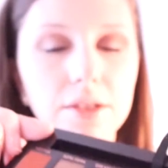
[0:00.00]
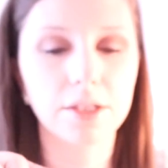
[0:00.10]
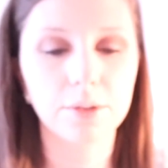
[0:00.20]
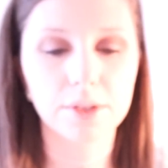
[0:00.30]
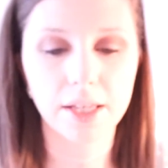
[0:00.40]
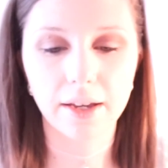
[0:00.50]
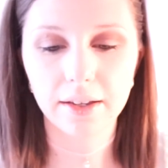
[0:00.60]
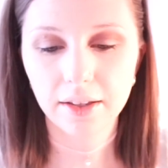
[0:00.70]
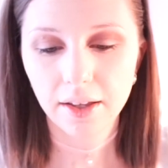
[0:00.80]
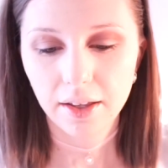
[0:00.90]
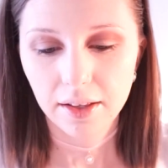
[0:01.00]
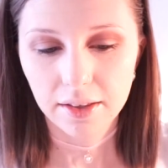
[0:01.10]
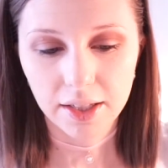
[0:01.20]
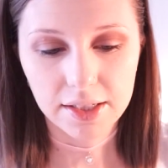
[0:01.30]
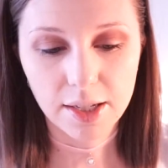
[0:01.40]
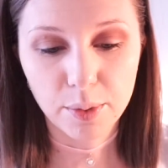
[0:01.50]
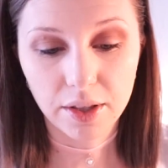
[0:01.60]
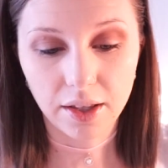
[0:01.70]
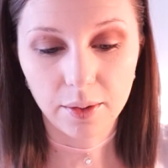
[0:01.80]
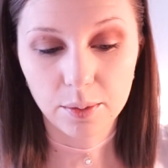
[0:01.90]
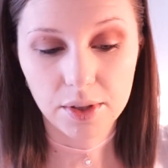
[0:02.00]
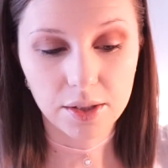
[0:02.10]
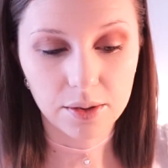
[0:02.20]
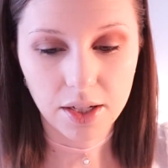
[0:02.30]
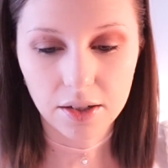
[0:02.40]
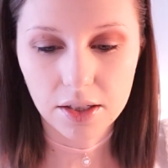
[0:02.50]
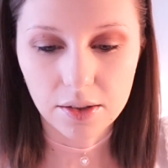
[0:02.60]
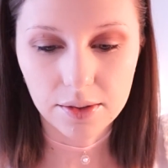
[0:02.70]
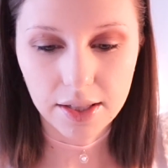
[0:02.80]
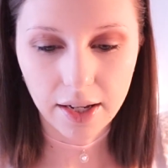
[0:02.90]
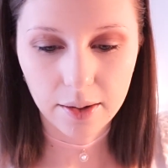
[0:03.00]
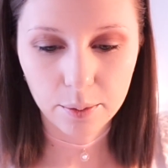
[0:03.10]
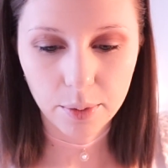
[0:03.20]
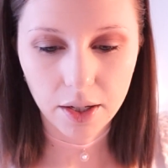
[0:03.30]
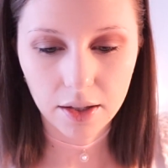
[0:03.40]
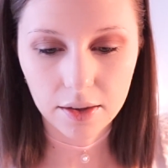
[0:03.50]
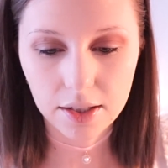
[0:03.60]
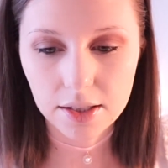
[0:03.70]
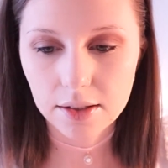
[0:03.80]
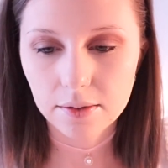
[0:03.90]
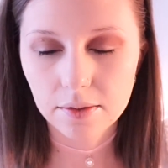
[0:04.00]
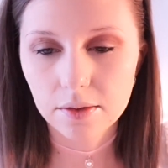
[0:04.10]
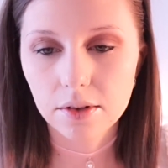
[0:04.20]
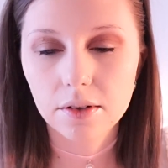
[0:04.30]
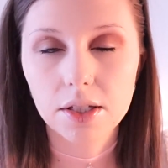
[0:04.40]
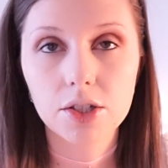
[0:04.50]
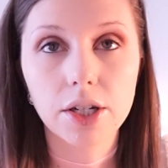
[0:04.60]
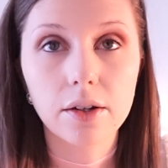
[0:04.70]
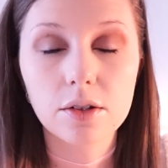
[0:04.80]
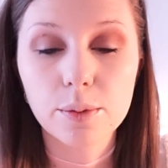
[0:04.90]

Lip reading: to use that. Like, typically I would be so scared to use that, but these shadows